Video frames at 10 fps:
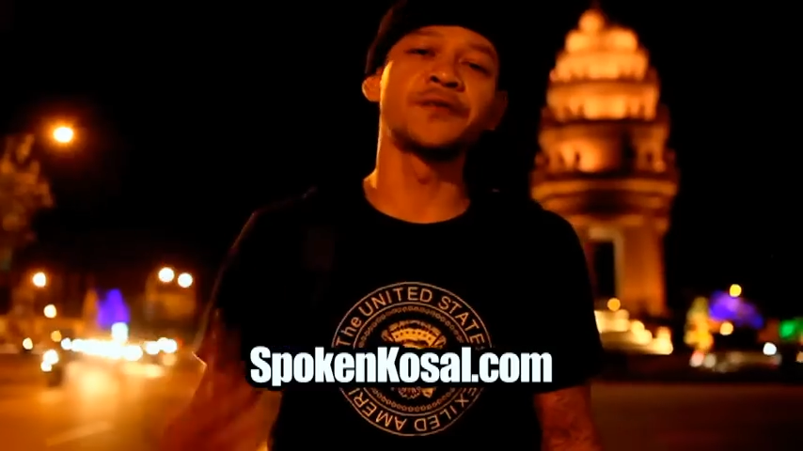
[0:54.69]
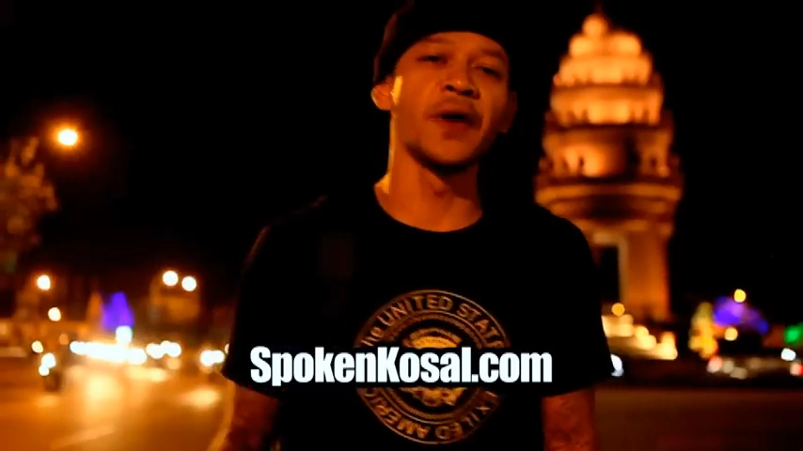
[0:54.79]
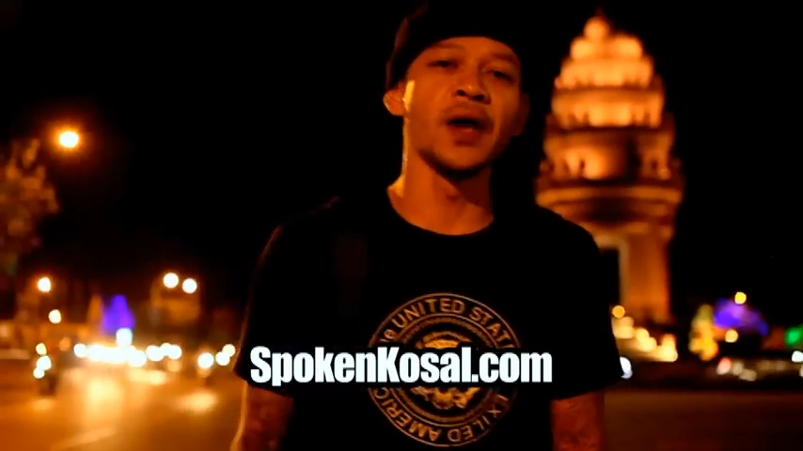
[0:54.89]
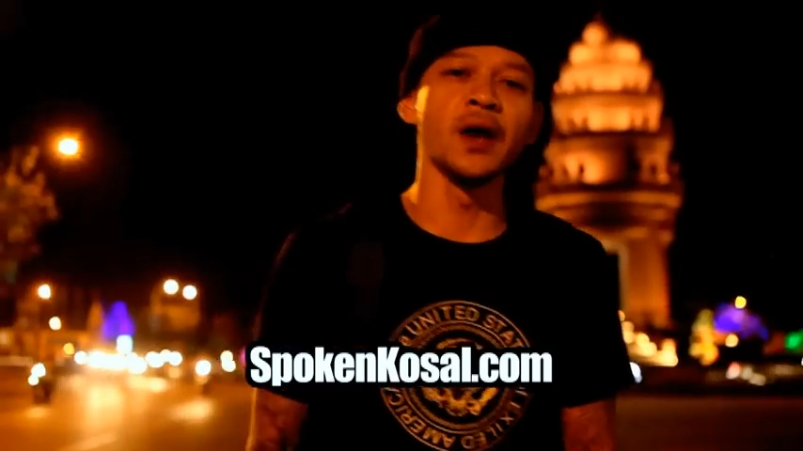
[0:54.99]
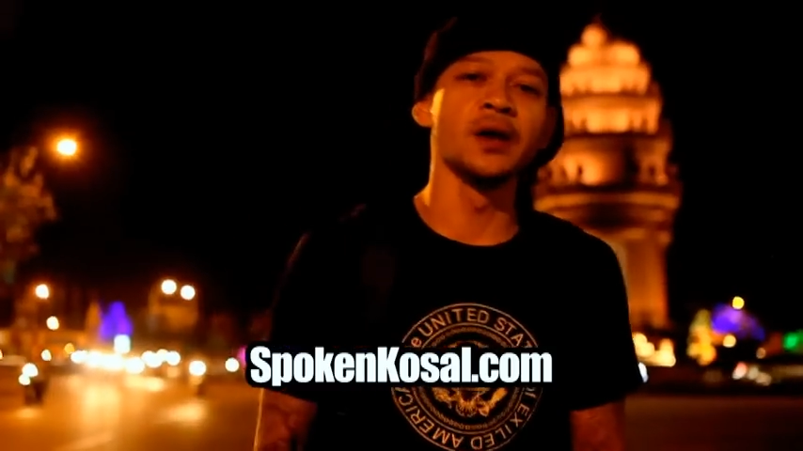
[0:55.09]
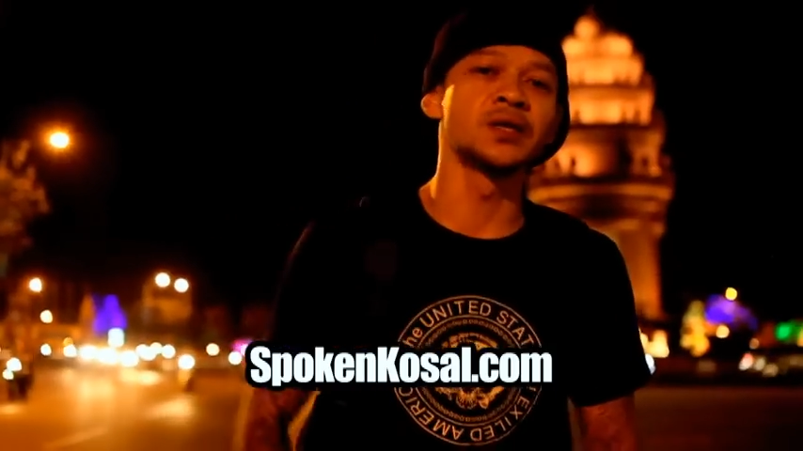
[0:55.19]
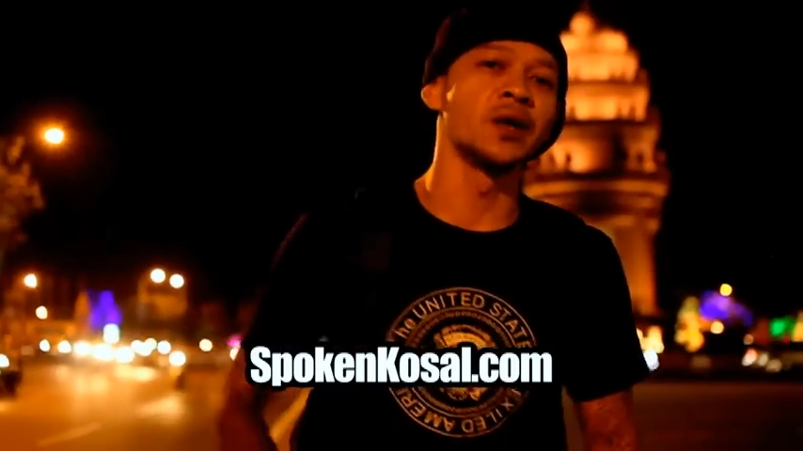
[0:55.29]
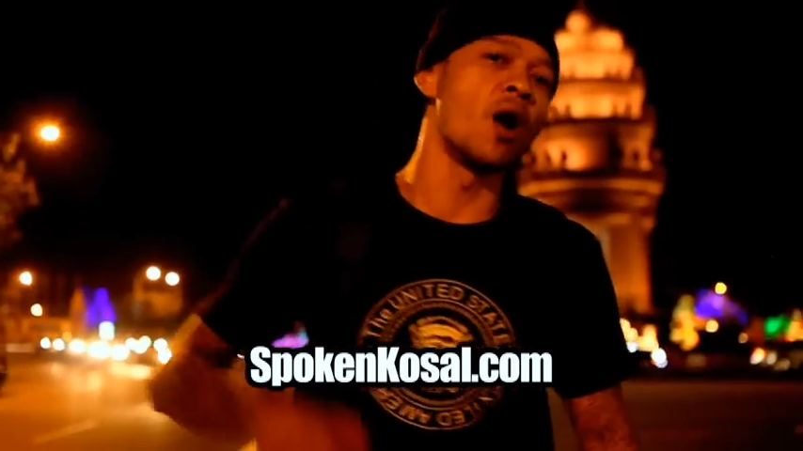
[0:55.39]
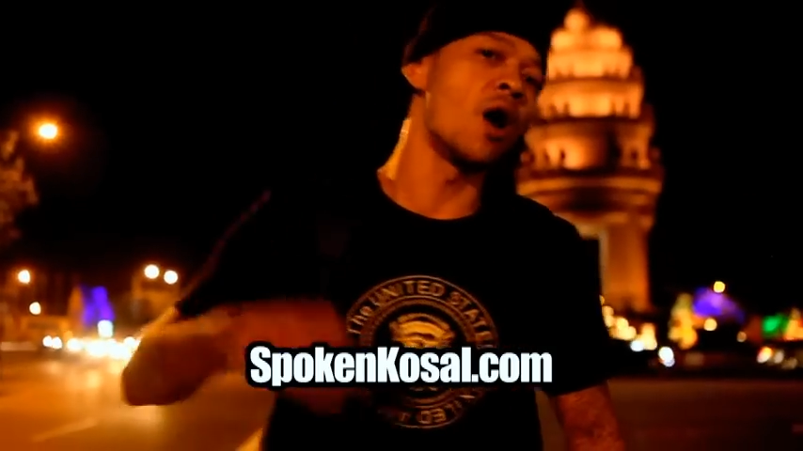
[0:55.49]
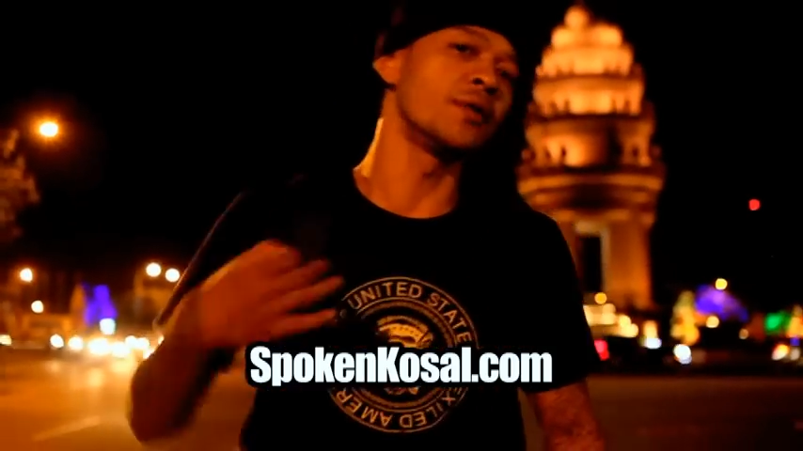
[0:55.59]
fears and
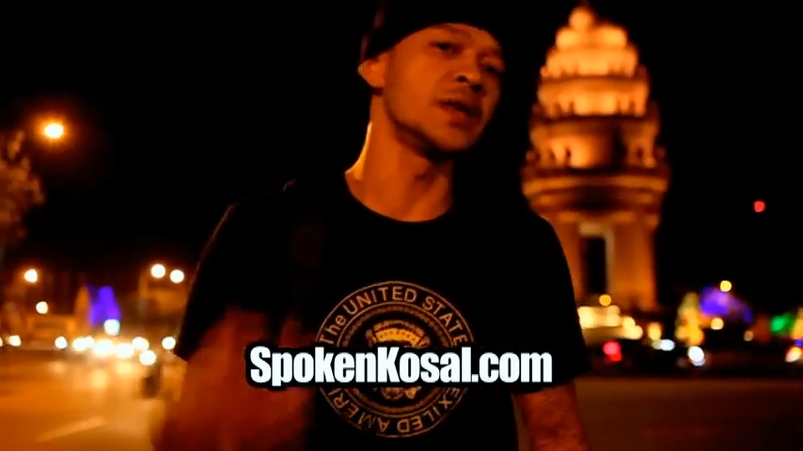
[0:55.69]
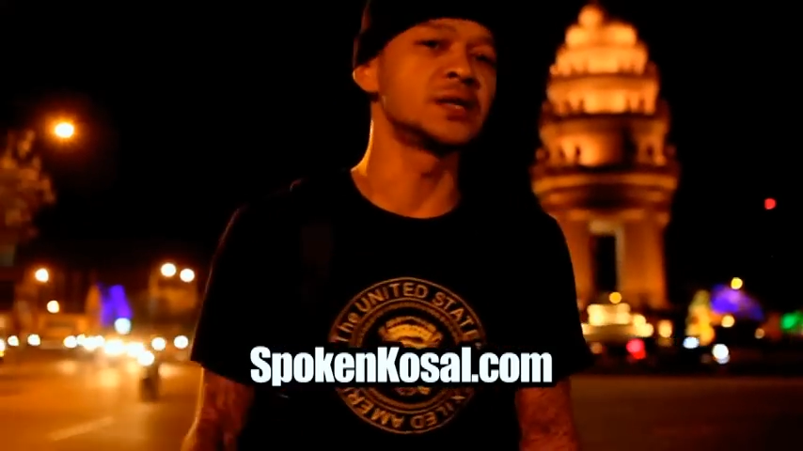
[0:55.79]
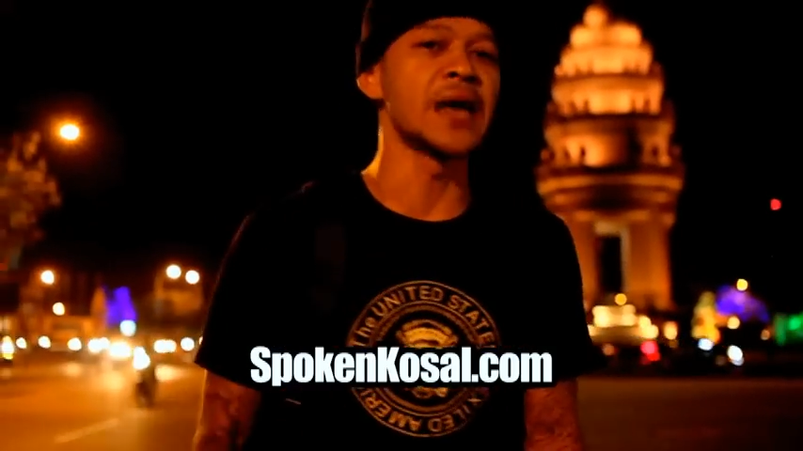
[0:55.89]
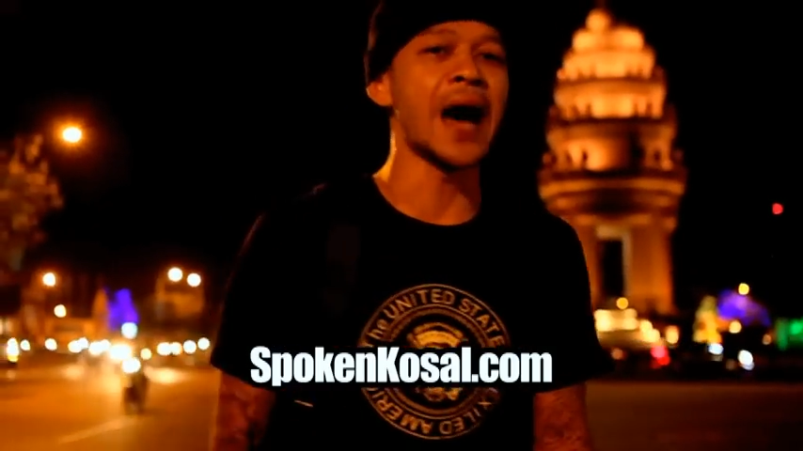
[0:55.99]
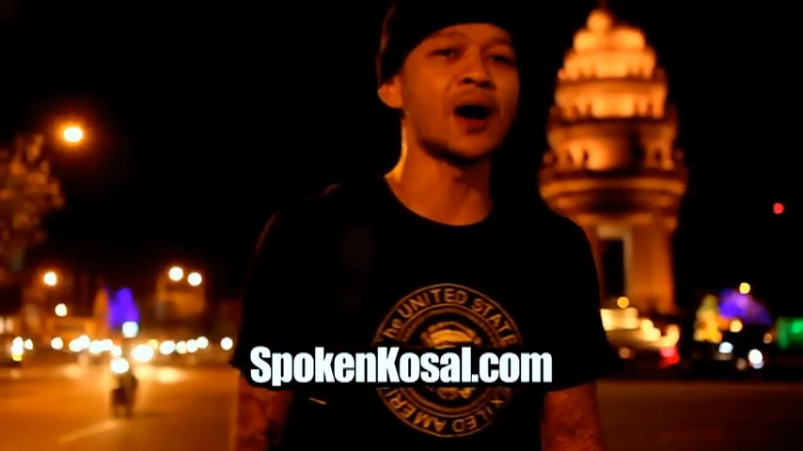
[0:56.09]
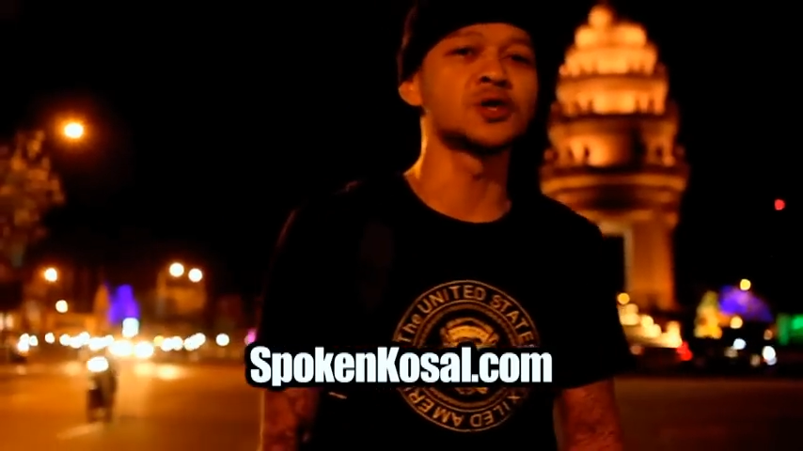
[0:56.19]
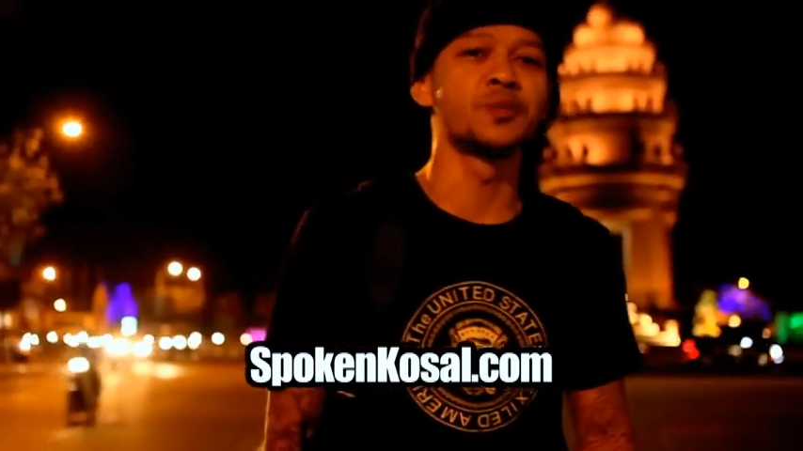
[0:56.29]
all these doubts,